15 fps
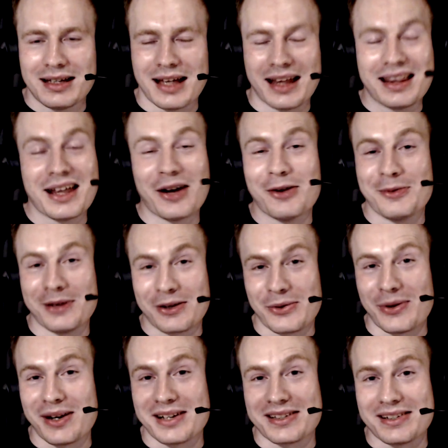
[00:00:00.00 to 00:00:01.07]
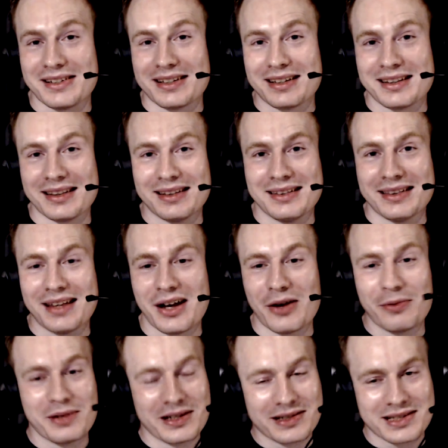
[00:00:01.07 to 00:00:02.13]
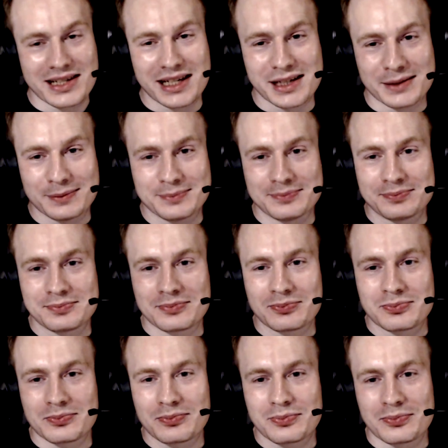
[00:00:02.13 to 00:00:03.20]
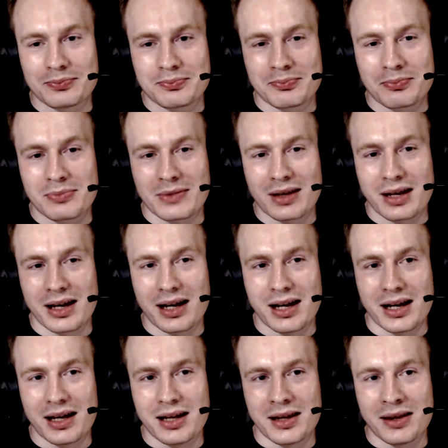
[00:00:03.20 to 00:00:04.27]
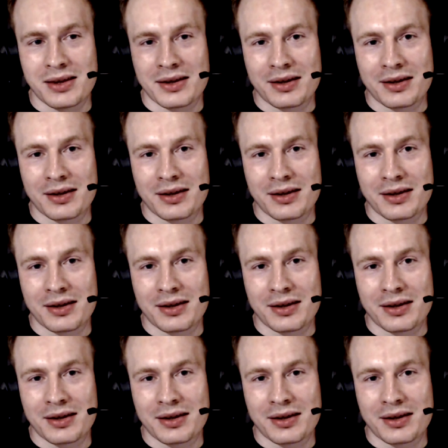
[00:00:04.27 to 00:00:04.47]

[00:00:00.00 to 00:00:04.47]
that would be crazy. That would be insane. And